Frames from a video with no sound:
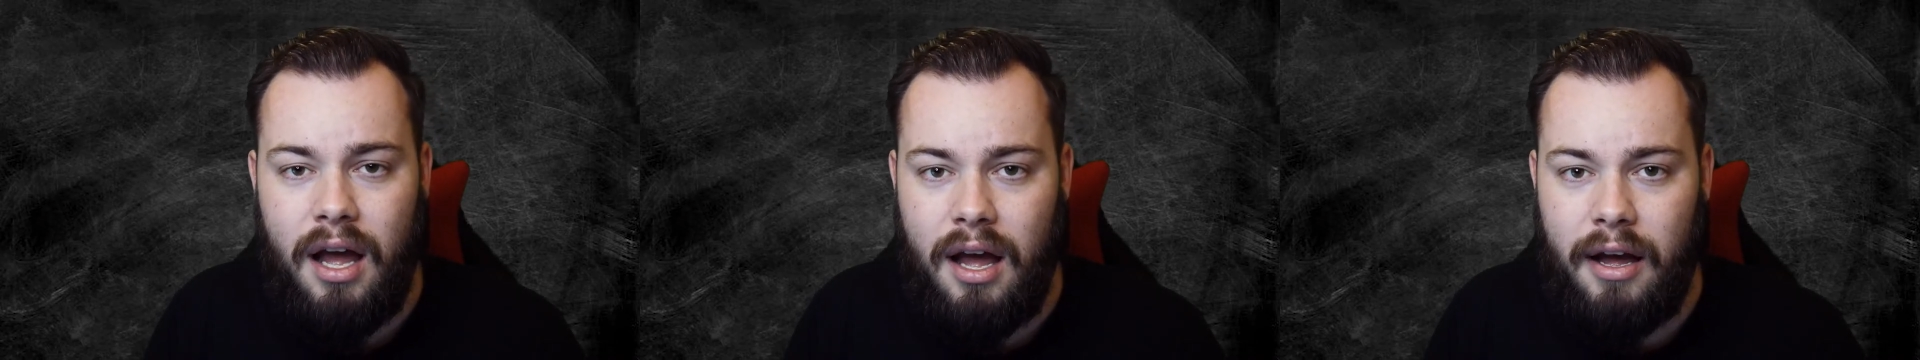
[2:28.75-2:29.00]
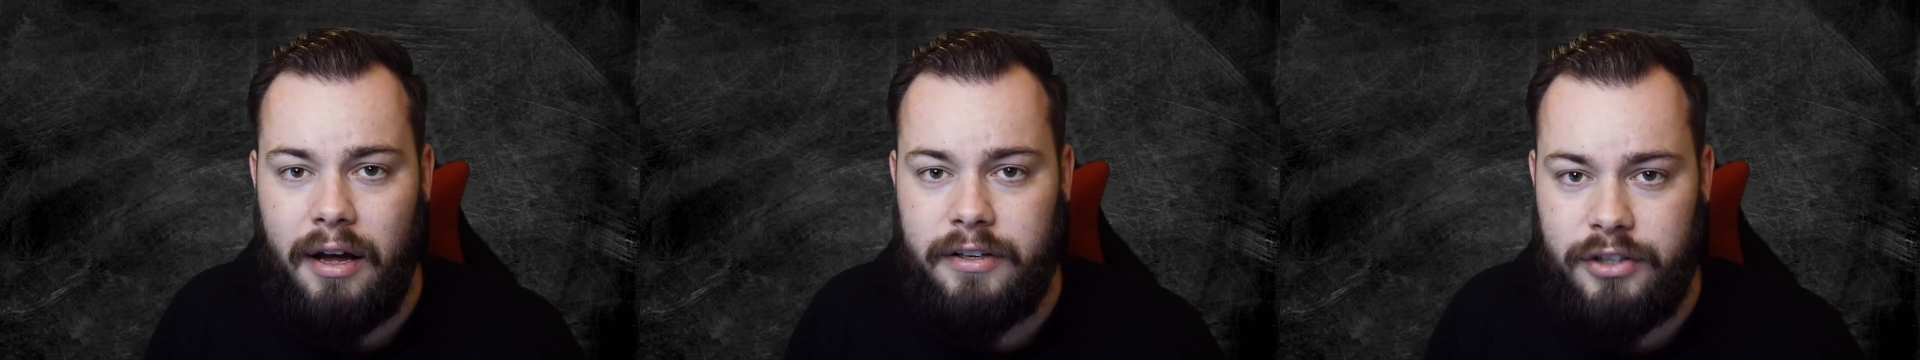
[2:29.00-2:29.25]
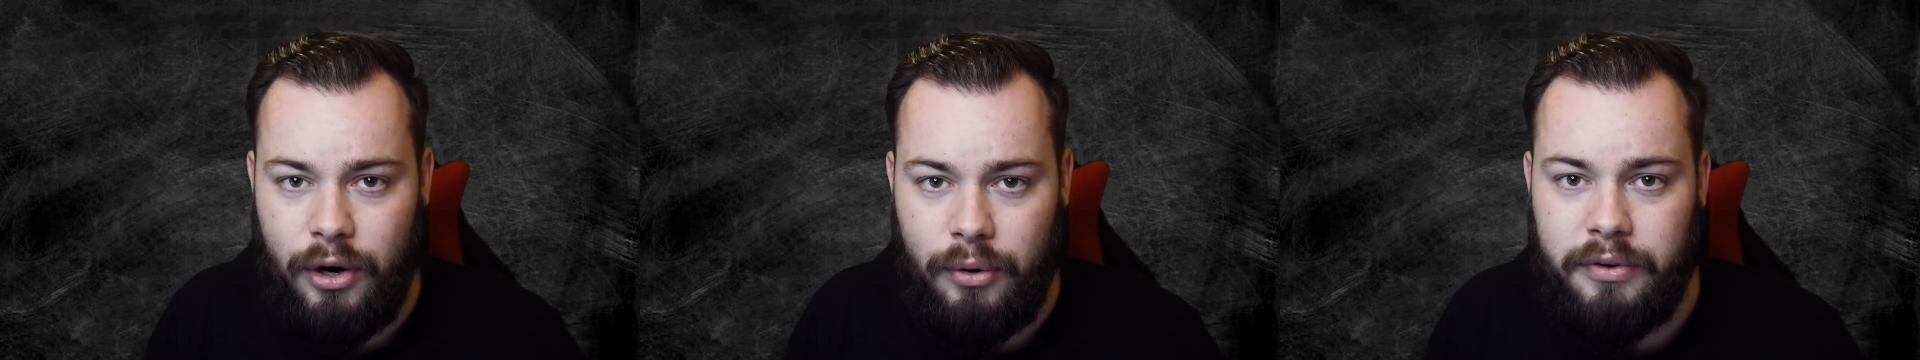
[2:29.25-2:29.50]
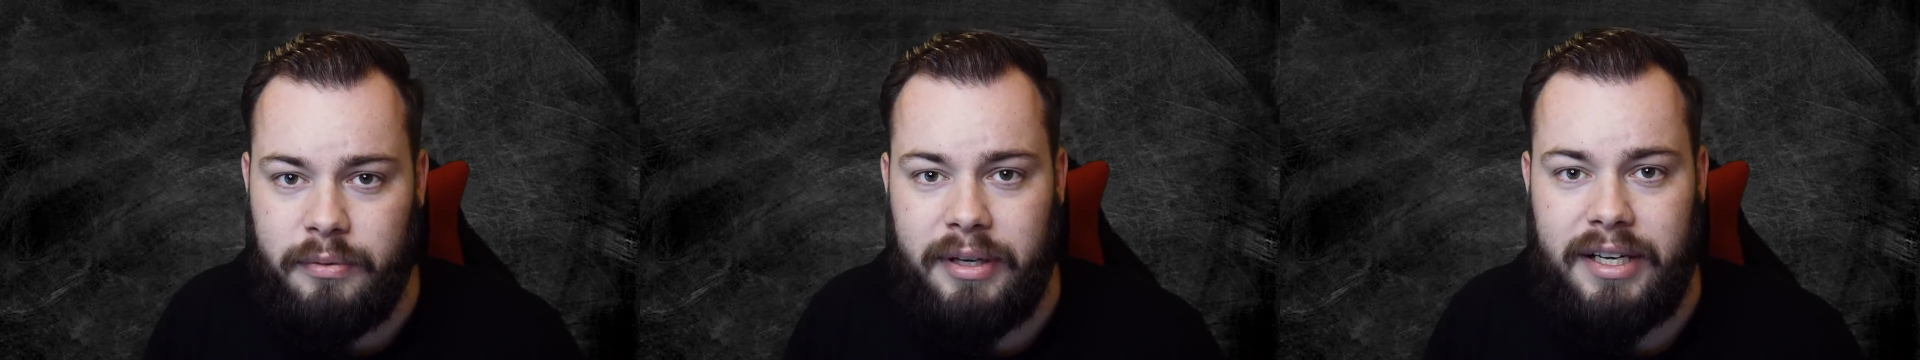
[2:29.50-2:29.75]
uh,
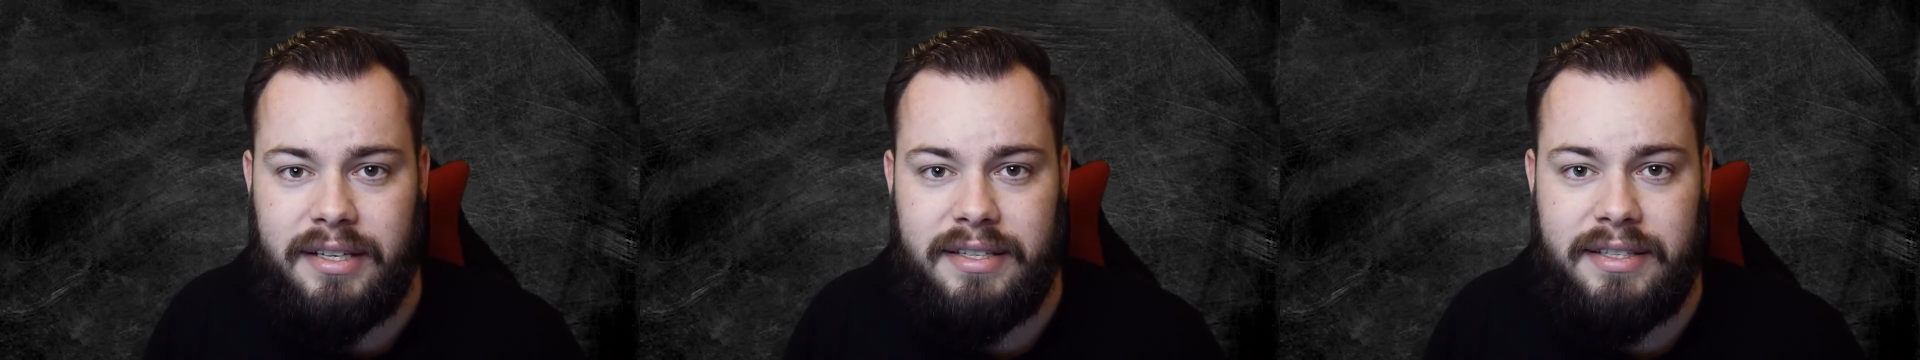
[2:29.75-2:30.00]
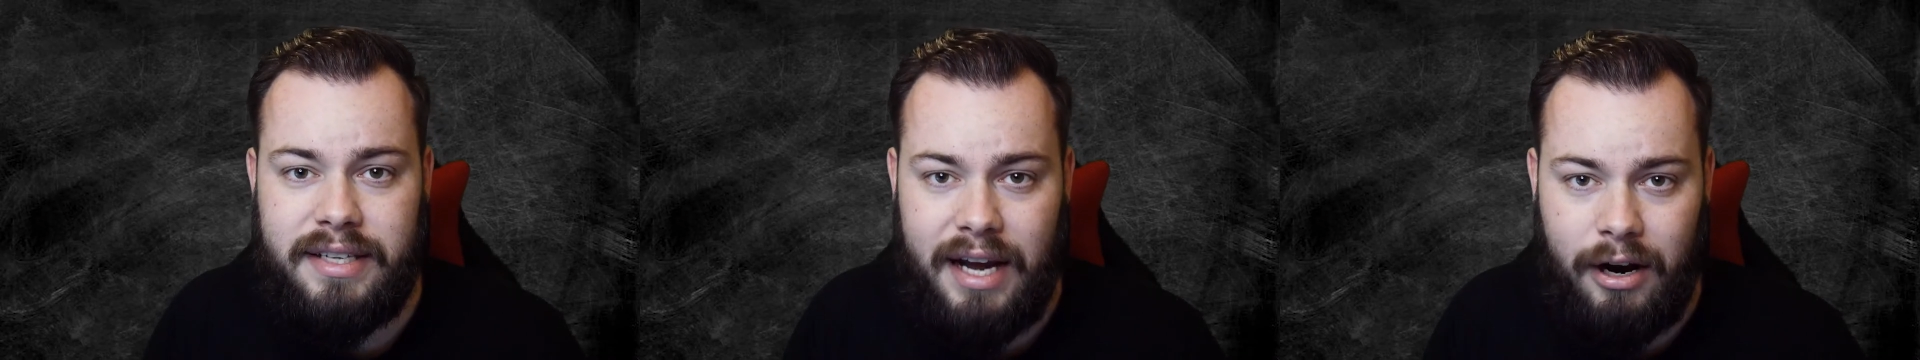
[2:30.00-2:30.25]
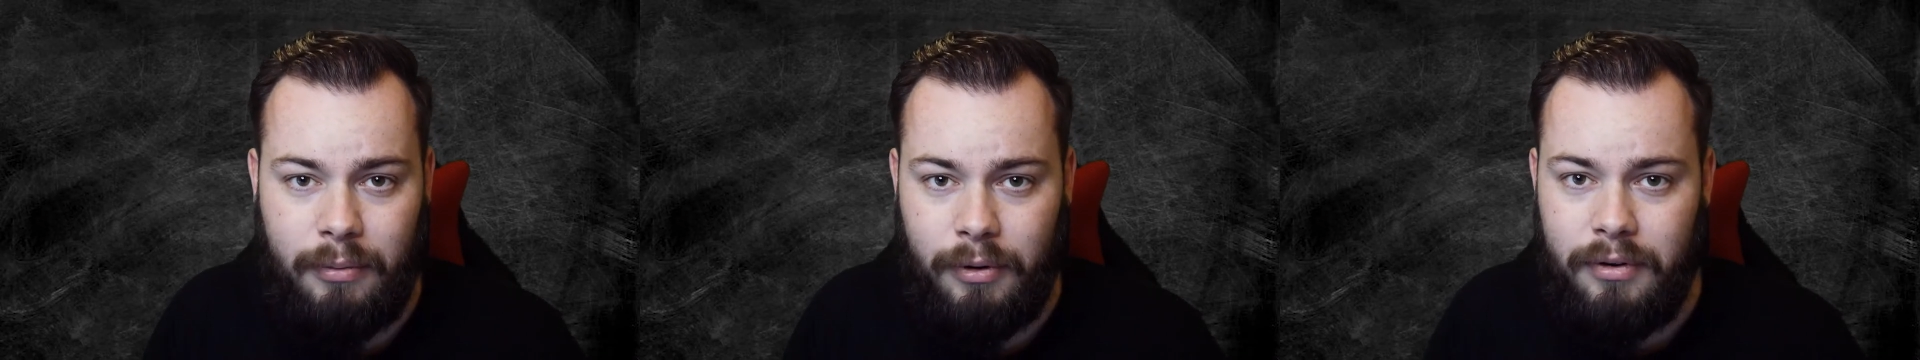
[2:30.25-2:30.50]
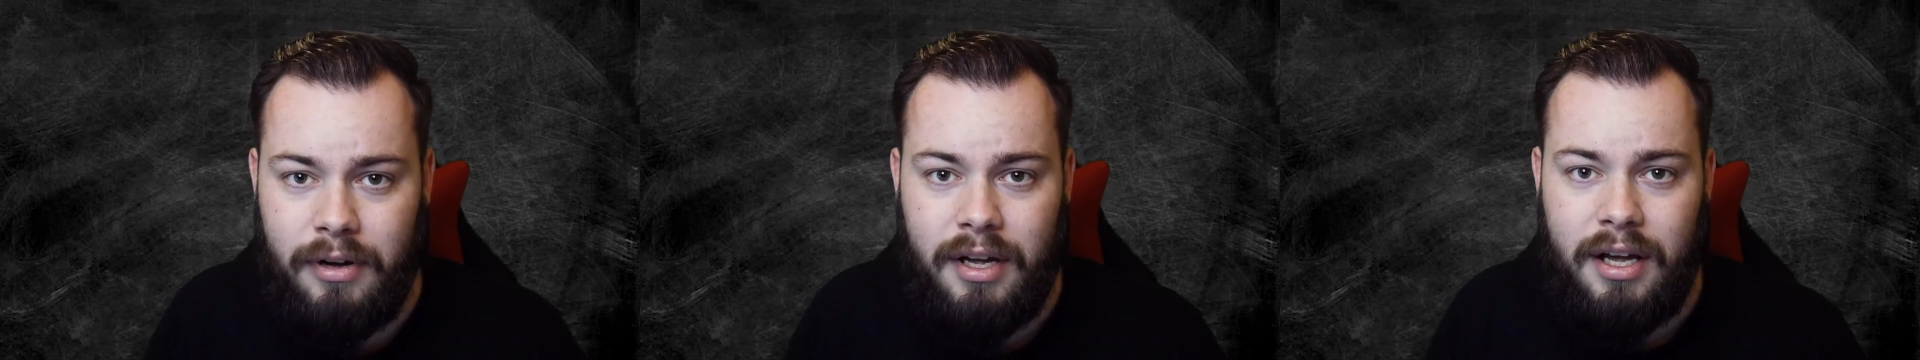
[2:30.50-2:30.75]
don't because it's terrible.